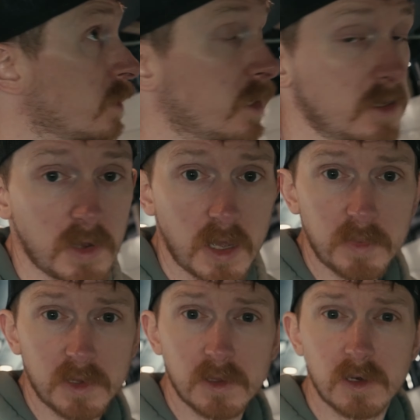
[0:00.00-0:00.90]
tighten them
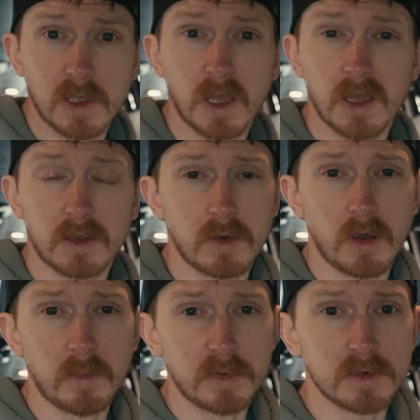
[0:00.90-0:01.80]
up and then
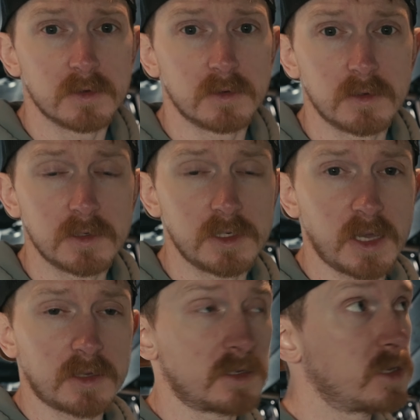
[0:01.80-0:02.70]
go up and
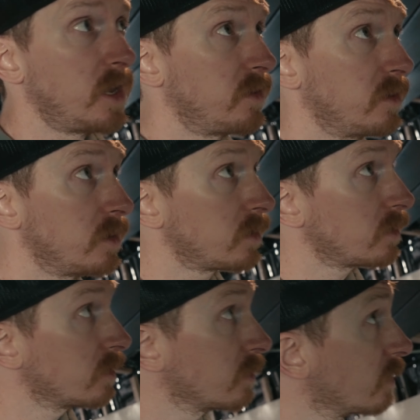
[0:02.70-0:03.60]
check to see how they
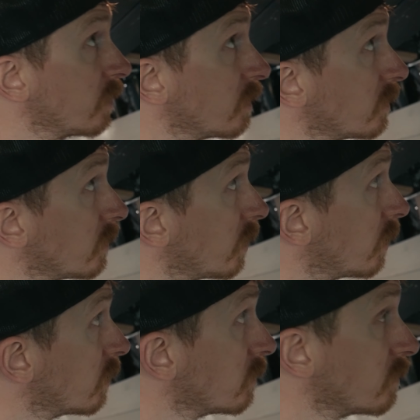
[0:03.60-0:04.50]
look, and
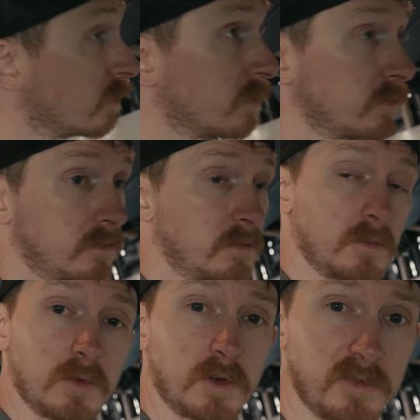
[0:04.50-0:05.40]
we'll
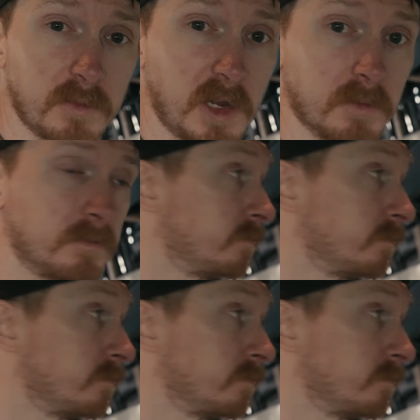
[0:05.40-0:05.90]
go from there.